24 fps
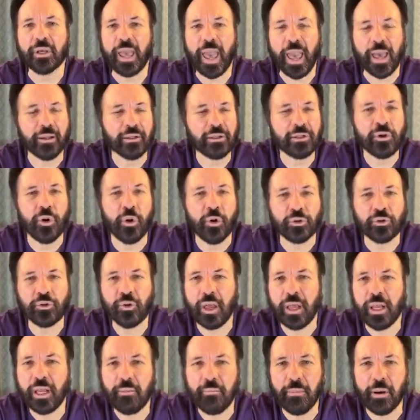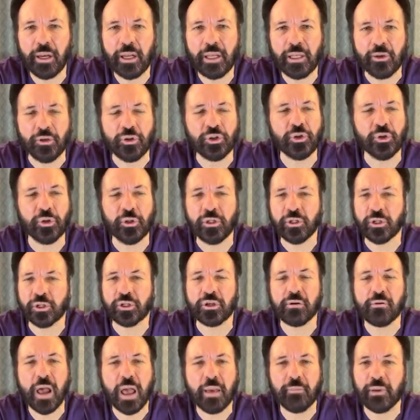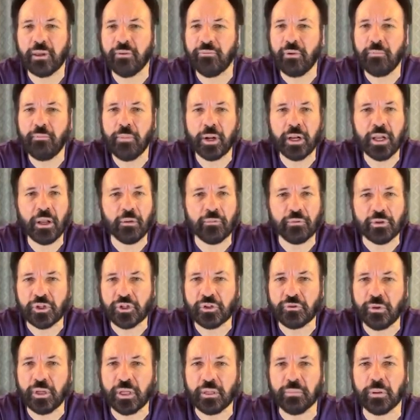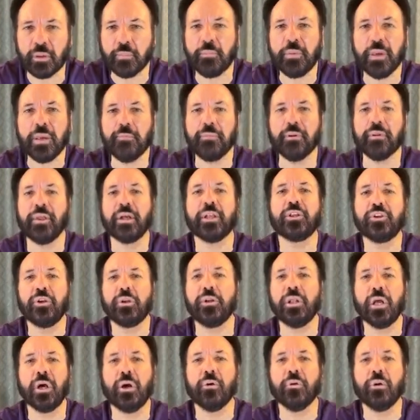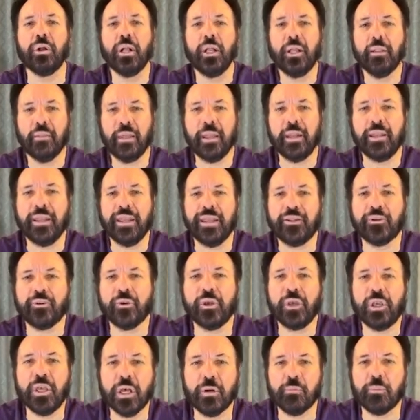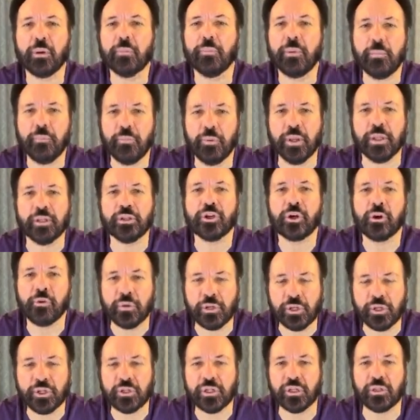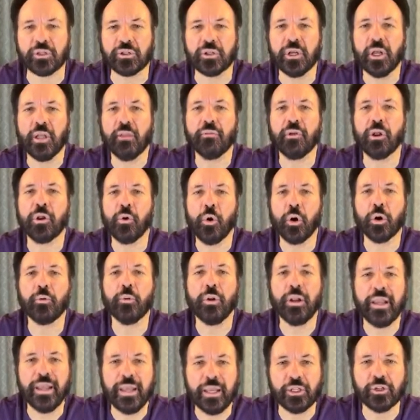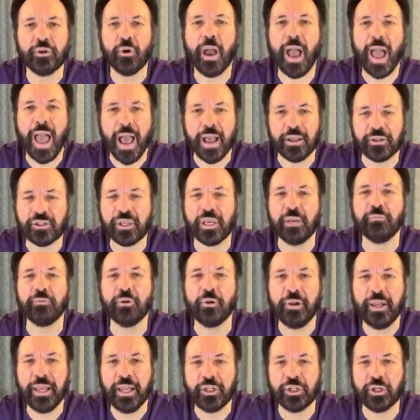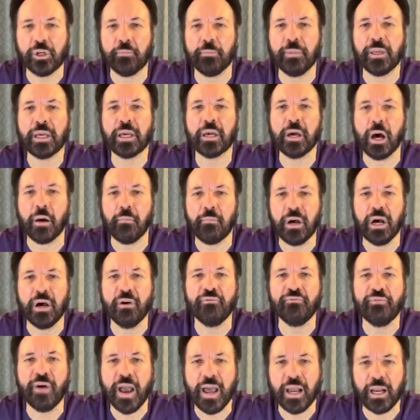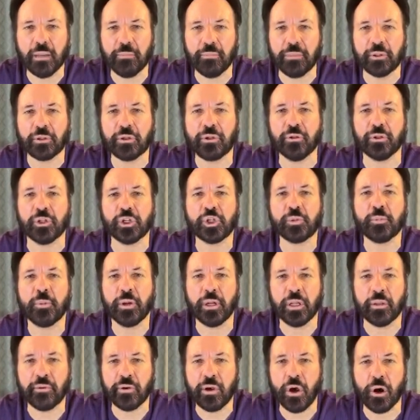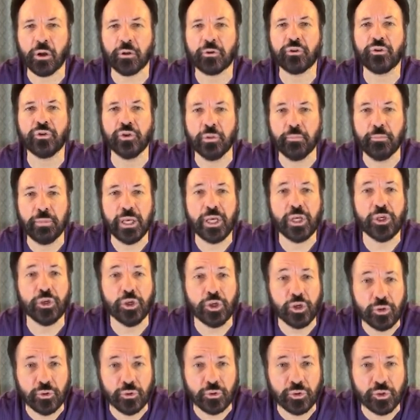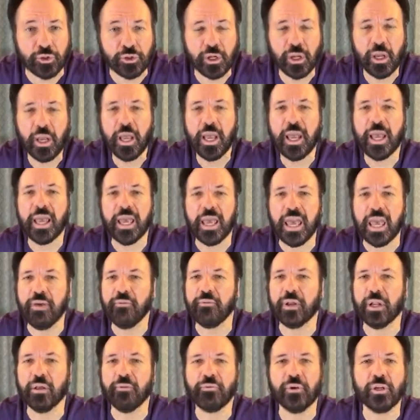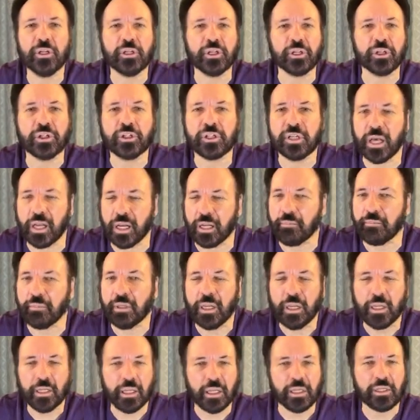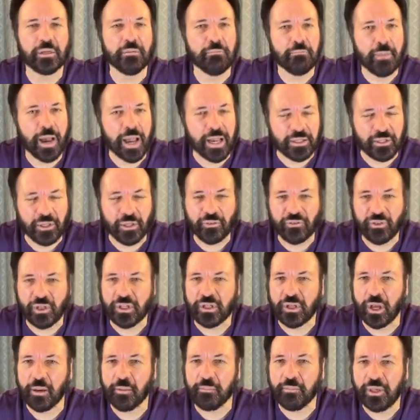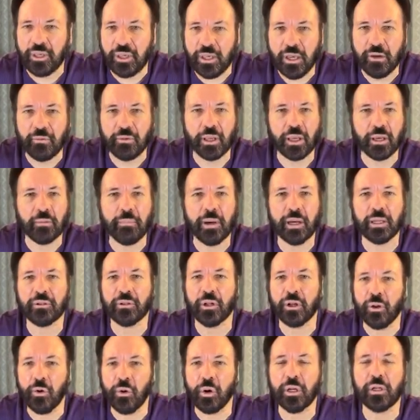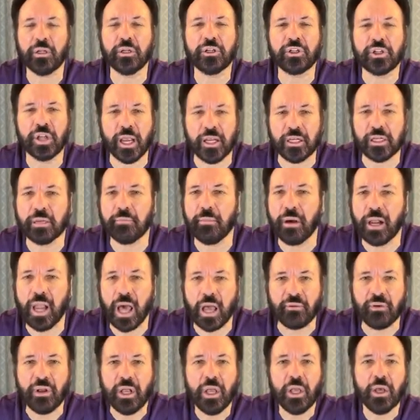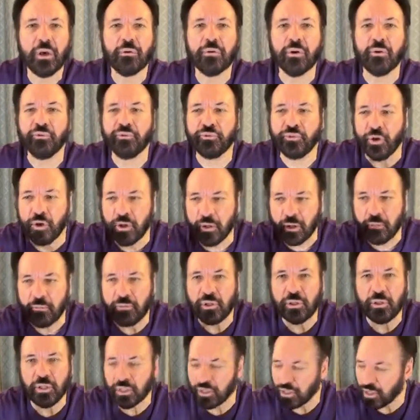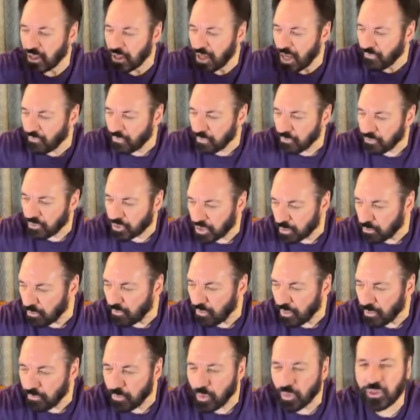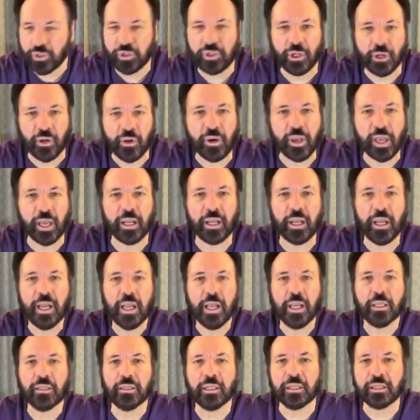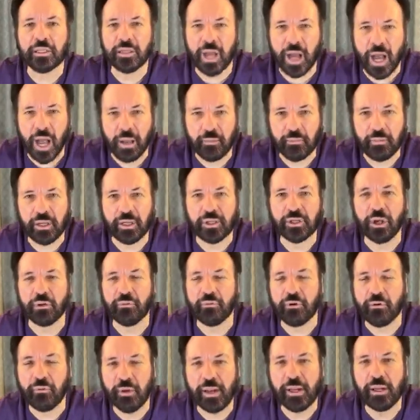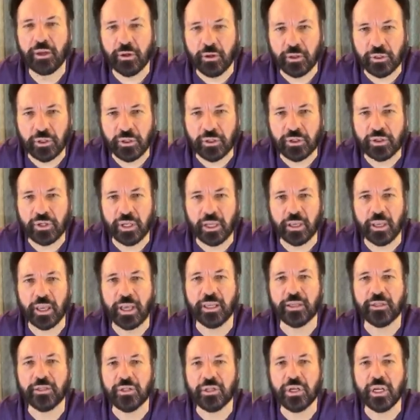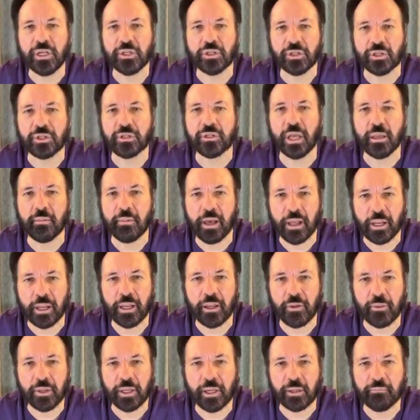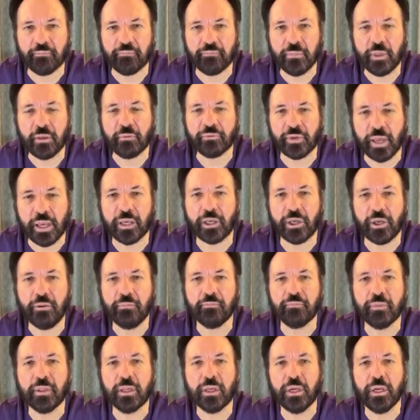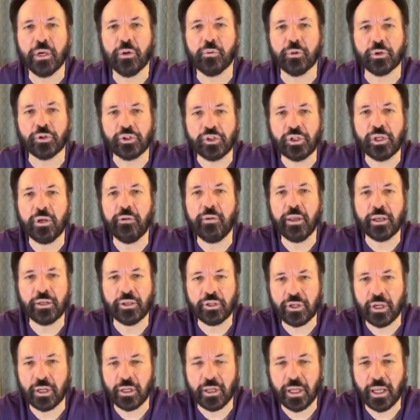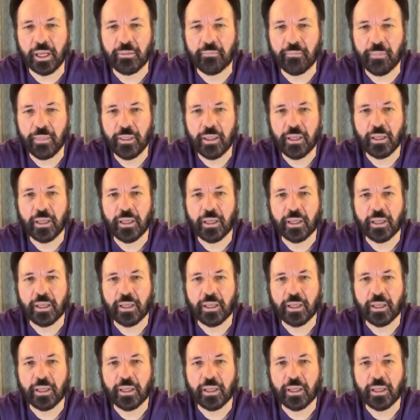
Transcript: You can't talk to anybody. You shouldn't just grab everybody on the street, but people that you know that need to hear what we preach, Christians, the Lord will lead you. Ask Him to lead you. Become available to the Spirit of God to be used even if you just tell them, there's amazing things I'm hearing about the Lord changing my life. Refer them to this. Give them some of the books to look at. The time is of great urgency in Jesus' name. Hallelujah. Thank you. We'll see you next Sunday.